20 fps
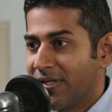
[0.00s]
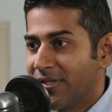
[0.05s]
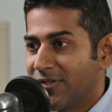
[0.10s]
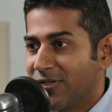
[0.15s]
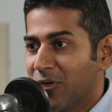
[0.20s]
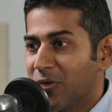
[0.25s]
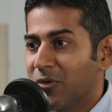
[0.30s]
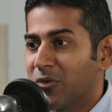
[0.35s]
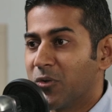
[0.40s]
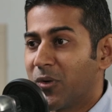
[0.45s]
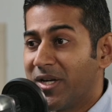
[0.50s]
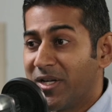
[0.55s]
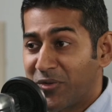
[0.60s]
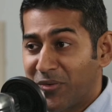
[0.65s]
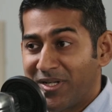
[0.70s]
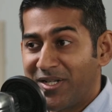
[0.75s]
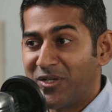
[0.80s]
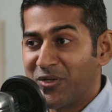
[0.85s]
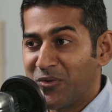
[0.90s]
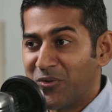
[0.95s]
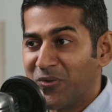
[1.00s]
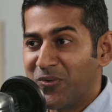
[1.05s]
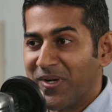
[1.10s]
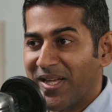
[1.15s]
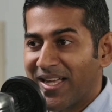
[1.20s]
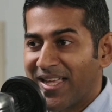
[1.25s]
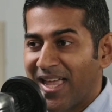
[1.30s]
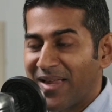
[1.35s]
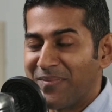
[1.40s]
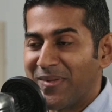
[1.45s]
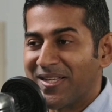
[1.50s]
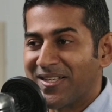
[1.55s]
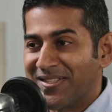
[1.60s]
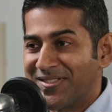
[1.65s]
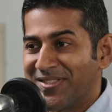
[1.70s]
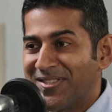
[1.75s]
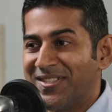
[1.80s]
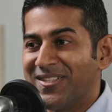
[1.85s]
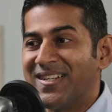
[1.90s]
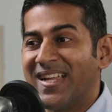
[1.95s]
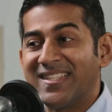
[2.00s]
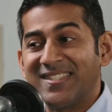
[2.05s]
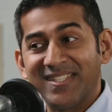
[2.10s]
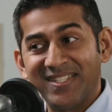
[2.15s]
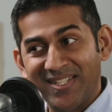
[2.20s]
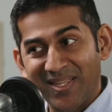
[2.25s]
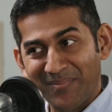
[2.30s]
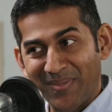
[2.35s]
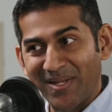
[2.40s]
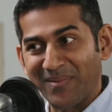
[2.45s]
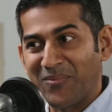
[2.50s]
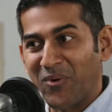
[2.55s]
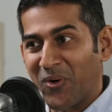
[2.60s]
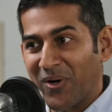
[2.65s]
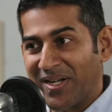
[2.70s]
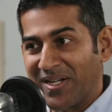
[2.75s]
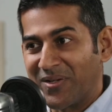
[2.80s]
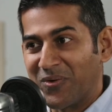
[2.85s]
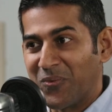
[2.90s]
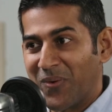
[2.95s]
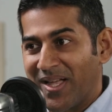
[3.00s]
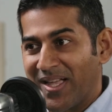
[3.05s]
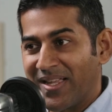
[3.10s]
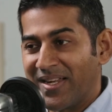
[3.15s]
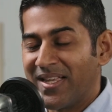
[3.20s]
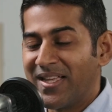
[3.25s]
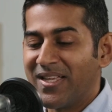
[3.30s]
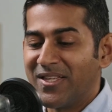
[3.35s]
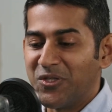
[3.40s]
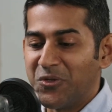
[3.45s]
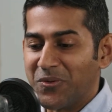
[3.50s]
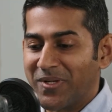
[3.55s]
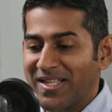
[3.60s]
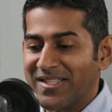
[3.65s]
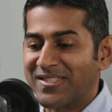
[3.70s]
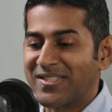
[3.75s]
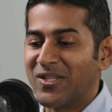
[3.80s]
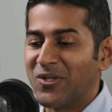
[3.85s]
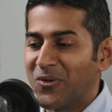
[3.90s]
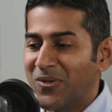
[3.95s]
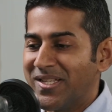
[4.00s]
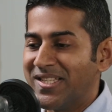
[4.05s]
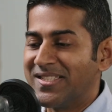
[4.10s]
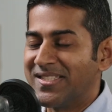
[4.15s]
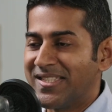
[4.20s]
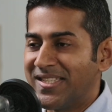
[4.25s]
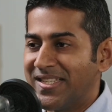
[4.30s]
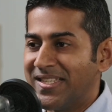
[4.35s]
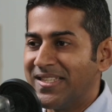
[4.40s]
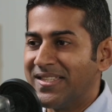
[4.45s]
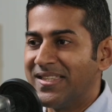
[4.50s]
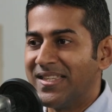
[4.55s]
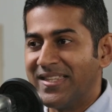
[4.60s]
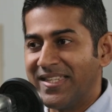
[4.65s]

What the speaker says: So 2022 can be considered as a tipping point where you can slowly see the